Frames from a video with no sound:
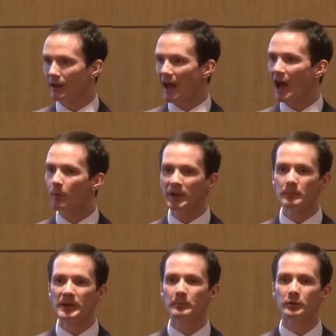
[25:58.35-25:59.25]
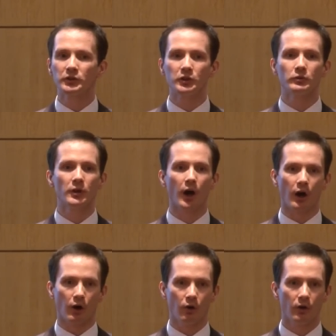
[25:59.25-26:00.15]
How many people do you
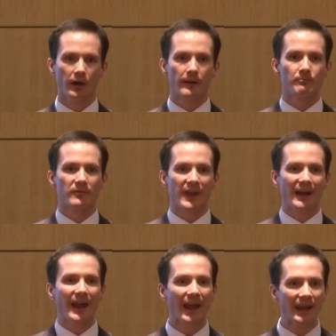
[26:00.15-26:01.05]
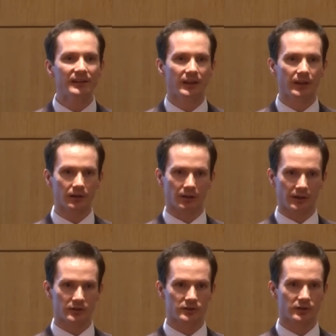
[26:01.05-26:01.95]
know that hate
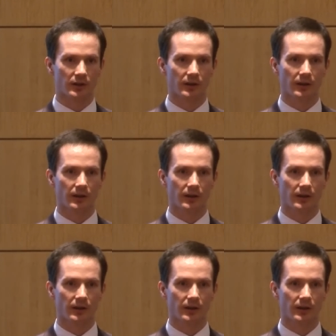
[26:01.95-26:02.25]
English